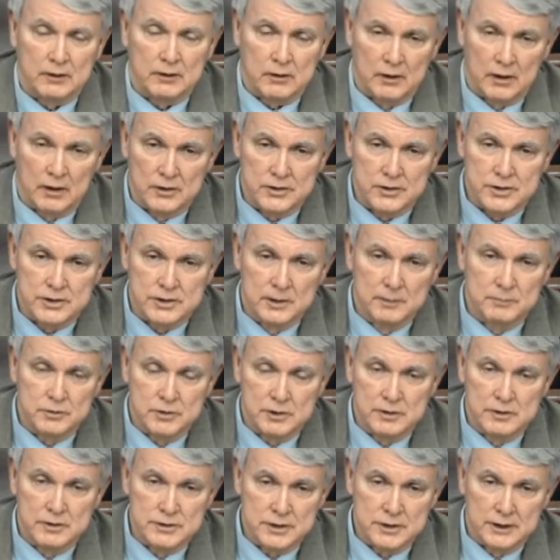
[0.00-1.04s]

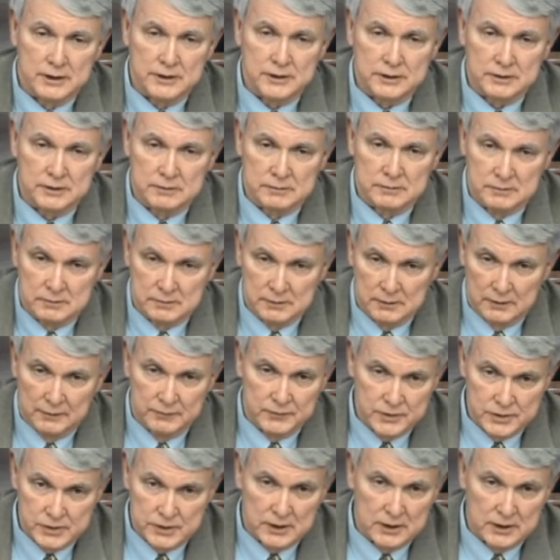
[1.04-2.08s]
cross-subsidization
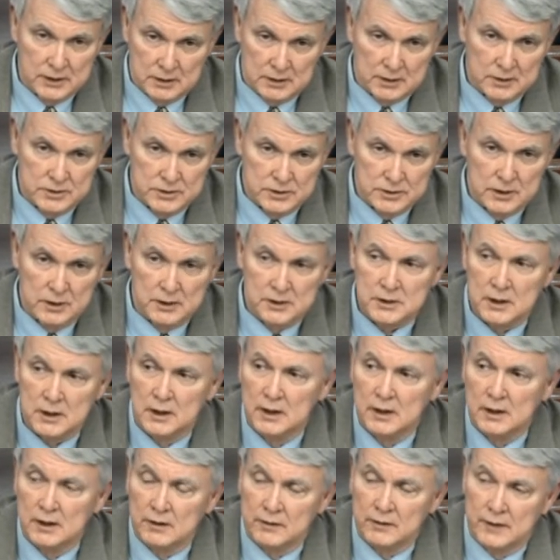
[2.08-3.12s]
of the state and such,
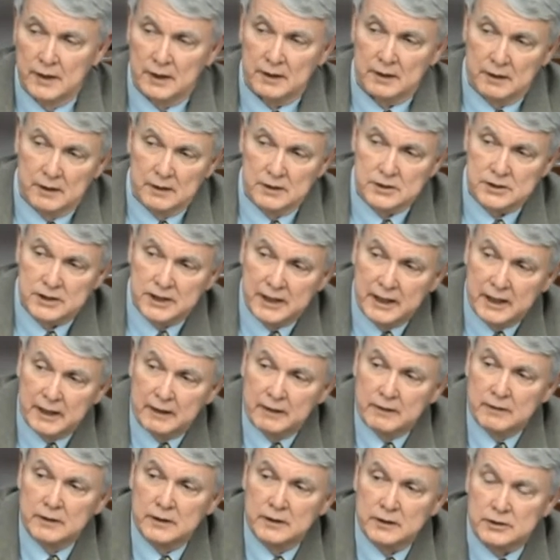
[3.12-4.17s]
that is
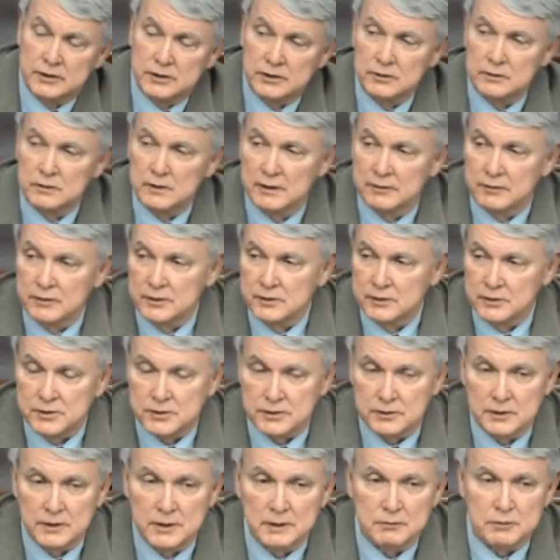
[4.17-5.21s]
carrying 2 revenue
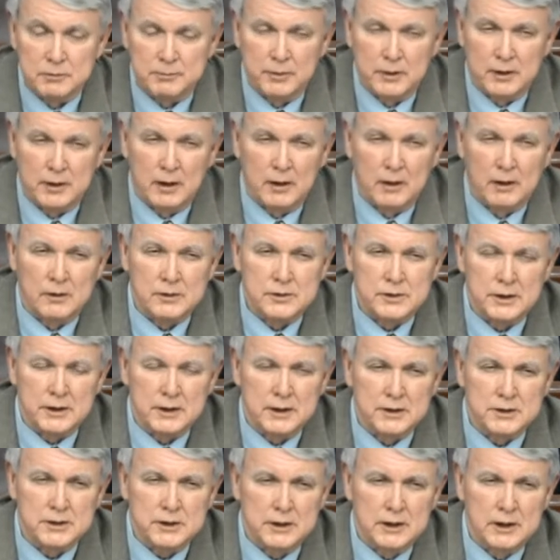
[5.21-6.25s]
streams because
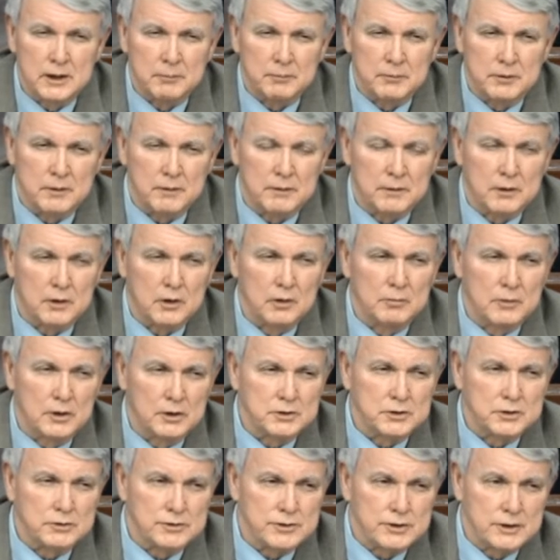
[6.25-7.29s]
it has kept the
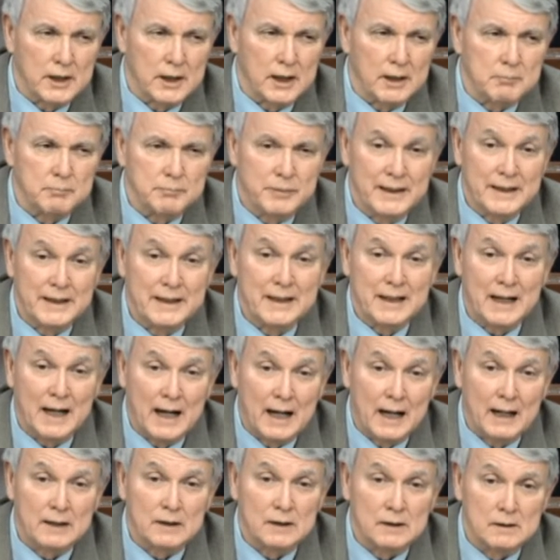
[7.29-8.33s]
commercial side paying
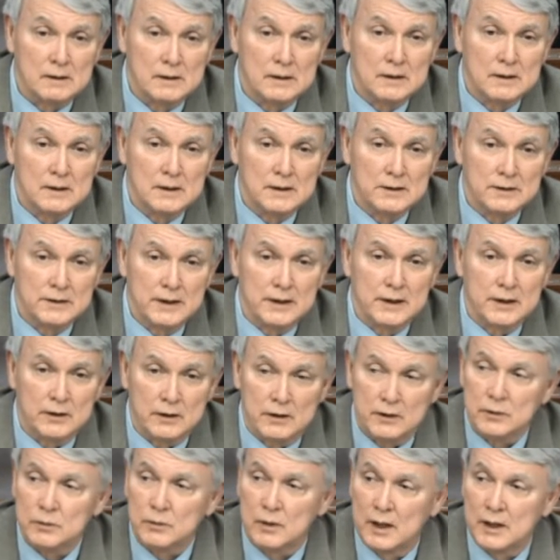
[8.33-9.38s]
higher than it
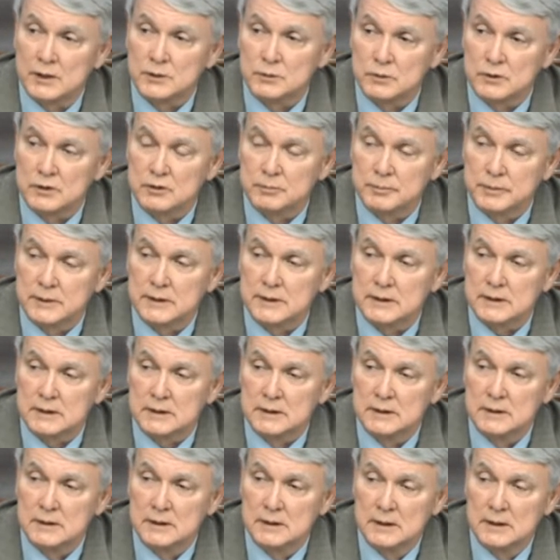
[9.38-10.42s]
otherwise would have paid.